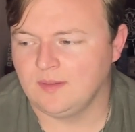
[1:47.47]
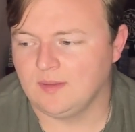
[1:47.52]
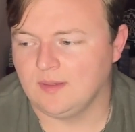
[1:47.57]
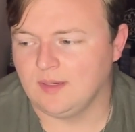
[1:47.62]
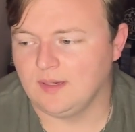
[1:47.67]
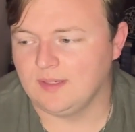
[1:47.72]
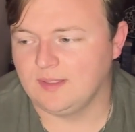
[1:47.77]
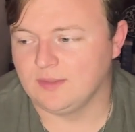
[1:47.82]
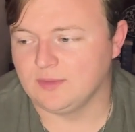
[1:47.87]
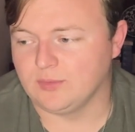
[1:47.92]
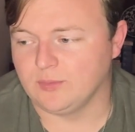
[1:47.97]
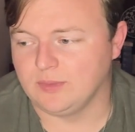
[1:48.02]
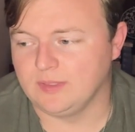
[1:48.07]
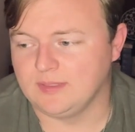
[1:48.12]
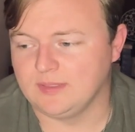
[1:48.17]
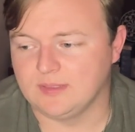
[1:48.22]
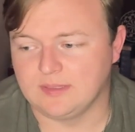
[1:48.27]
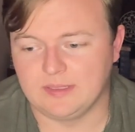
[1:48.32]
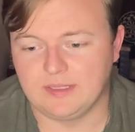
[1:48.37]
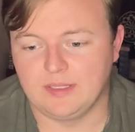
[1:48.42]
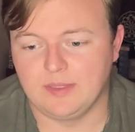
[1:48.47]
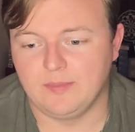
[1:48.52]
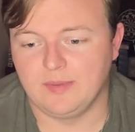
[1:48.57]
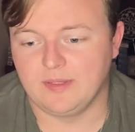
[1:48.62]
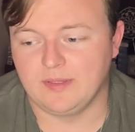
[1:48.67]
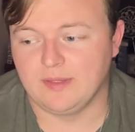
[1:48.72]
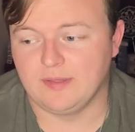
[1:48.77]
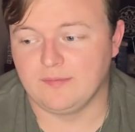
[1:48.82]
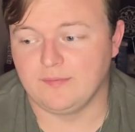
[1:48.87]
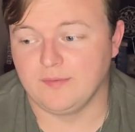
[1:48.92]
I guess recently the big
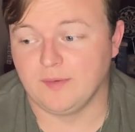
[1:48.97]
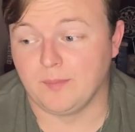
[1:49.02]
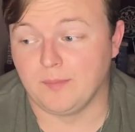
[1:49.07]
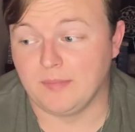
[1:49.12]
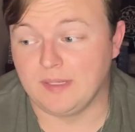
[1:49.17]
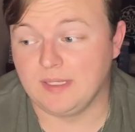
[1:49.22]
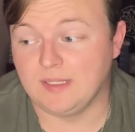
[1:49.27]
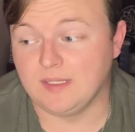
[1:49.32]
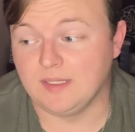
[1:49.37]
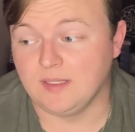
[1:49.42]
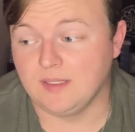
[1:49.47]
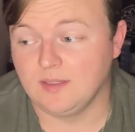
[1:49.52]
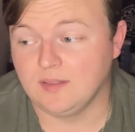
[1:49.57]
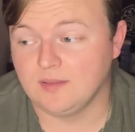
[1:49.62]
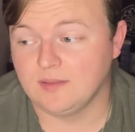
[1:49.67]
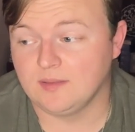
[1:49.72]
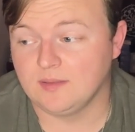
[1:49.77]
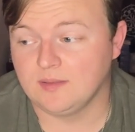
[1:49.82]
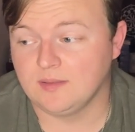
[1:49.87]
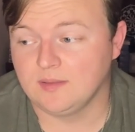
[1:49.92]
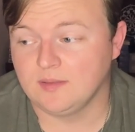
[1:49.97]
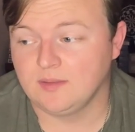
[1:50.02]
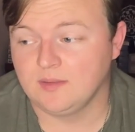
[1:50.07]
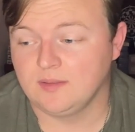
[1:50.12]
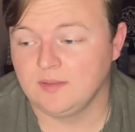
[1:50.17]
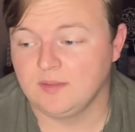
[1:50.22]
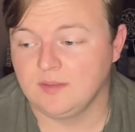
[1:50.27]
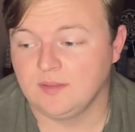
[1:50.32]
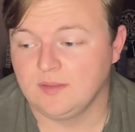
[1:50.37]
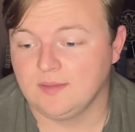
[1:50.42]
thing for me,
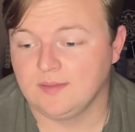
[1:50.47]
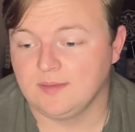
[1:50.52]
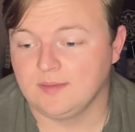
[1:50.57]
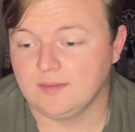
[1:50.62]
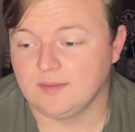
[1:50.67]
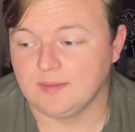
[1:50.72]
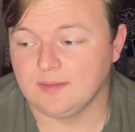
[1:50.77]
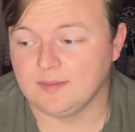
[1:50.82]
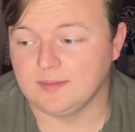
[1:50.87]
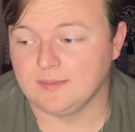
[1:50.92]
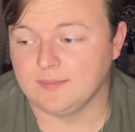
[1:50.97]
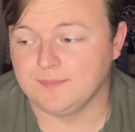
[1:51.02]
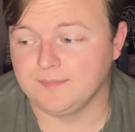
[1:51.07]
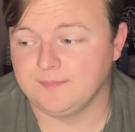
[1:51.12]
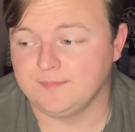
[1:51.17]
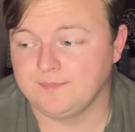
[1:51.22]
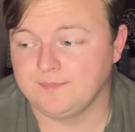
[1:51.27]
um,